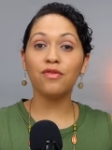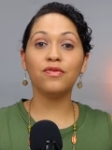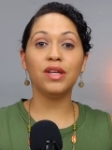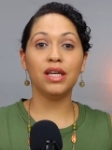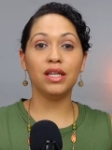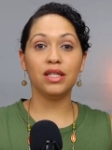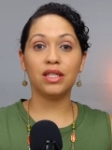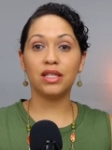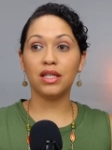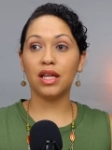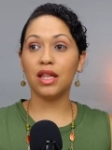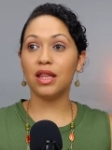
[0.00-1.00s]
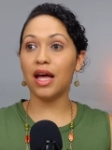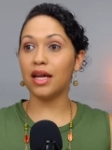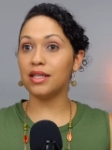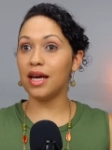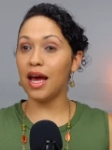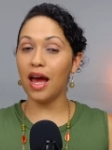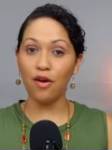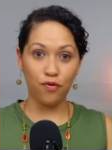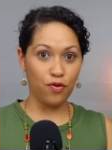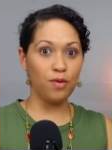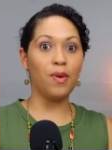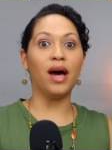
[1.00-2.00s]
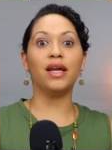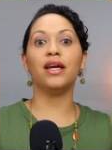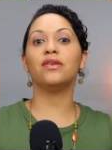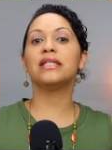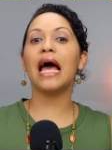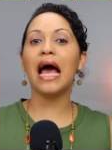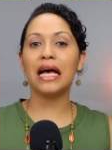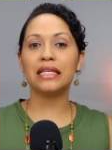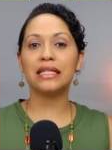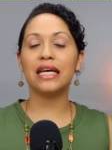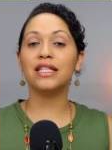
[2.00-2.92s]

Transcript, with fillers: of needs that everybody else has.